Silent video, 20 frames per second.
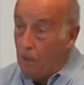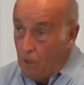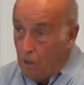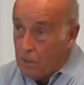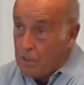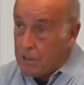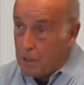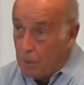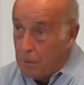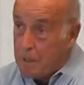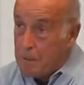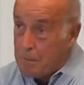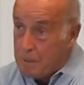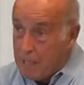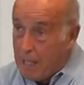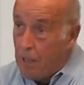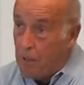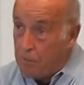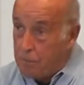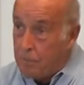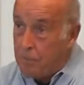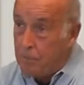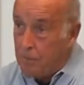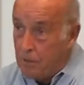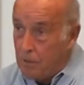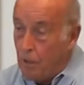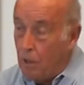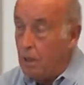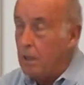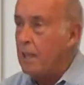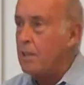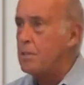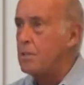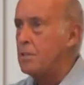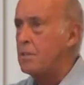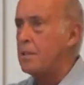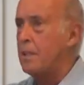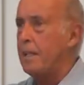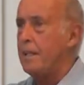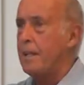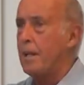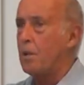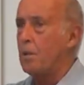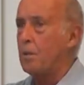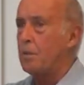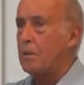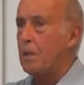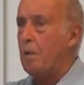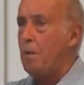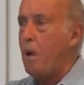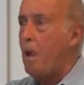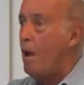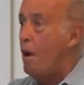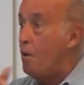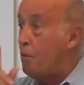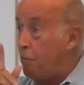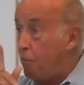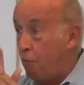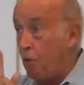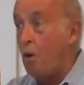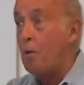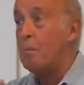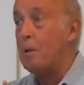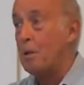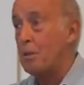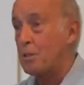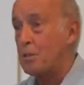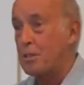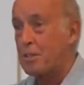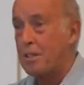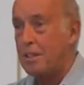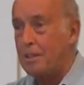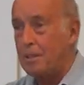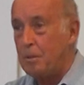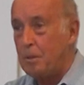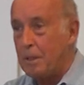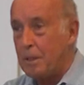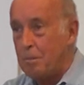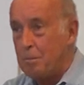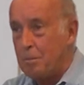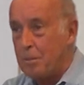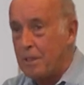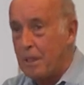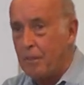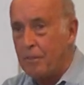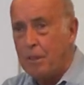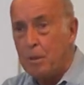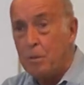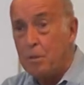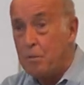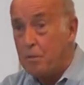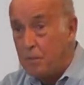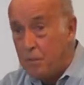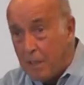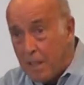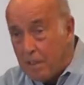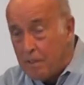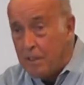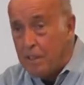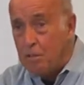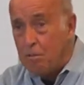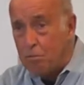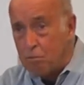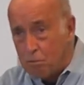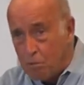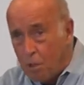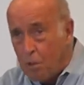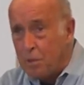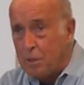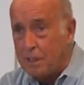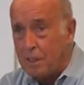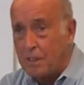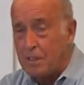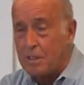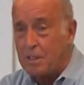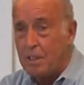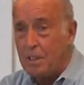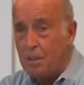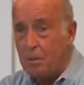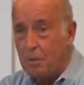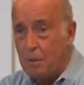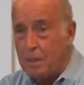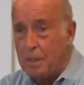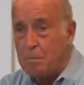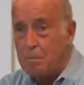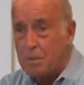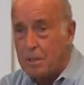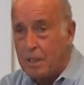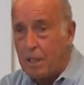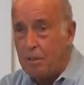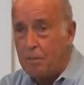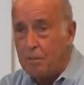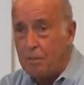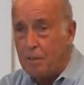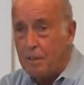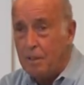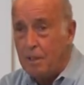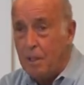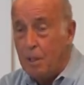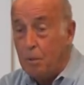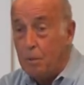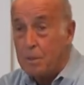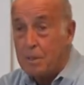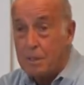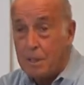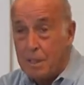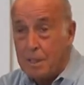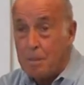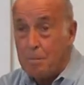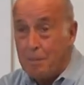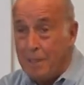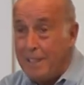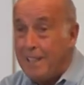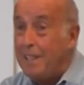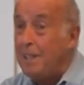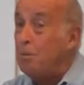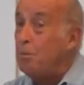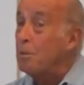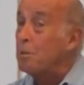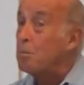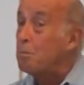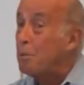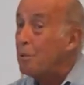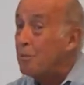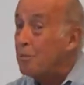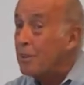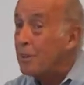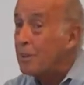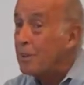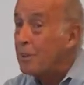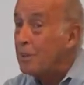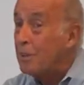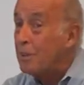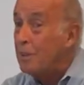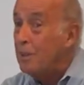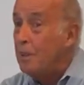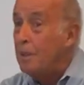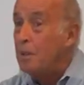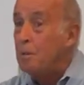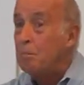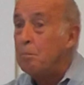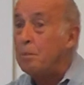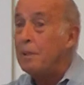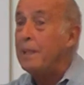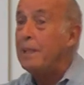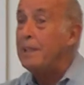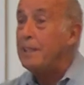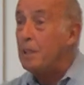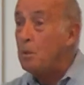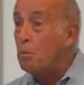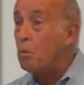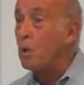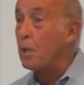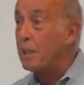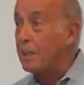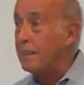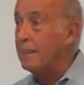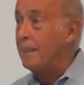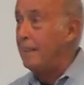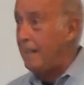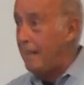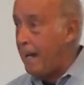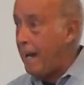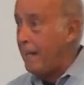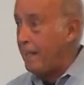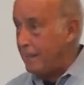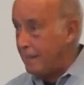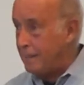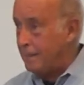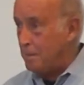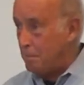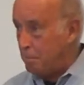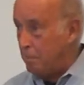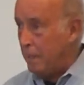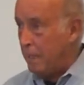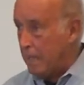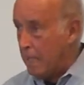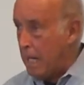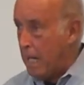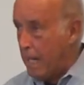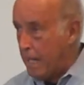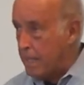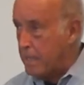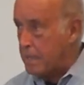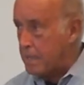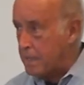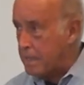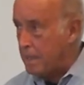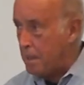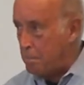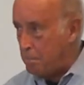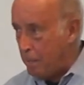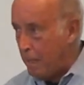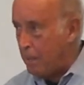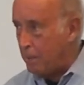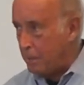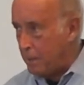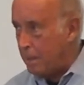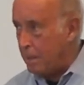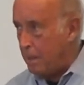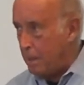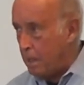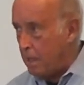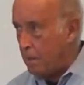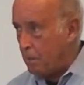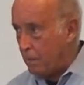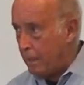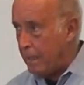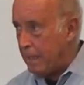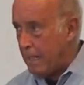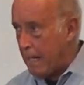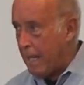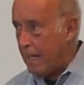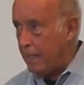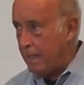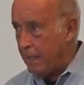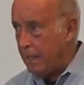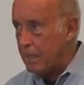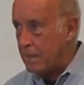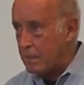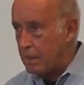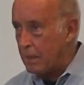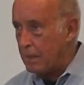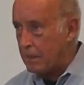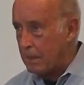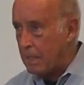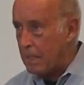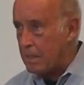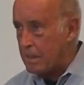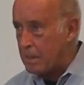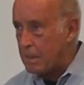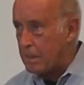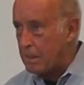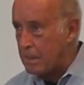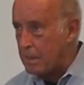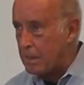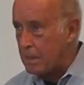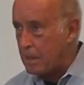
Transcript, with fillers: Also with himself, or well, I should say not also, foremost with himself. He was very ruthless with himself which doesn't mean he was perfect. But he did work at being honest about what he had in his unconscious.